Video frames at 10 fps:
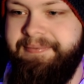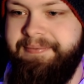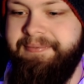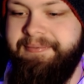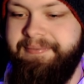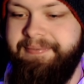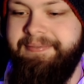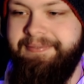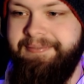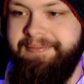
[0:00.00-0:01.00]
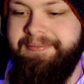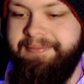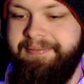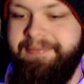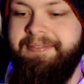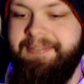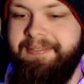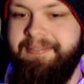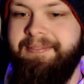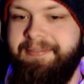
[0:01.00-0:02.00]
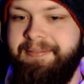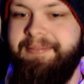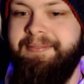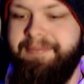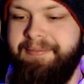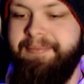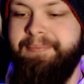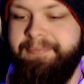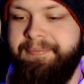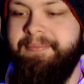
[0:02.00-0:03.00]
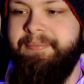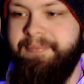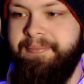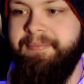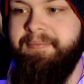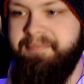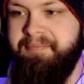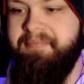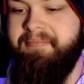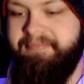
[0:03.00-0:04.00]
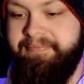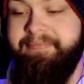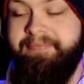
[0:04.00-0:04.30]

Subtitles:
You boys are going to stick together. You're going to look out for each other. And you're going to have each other's backs.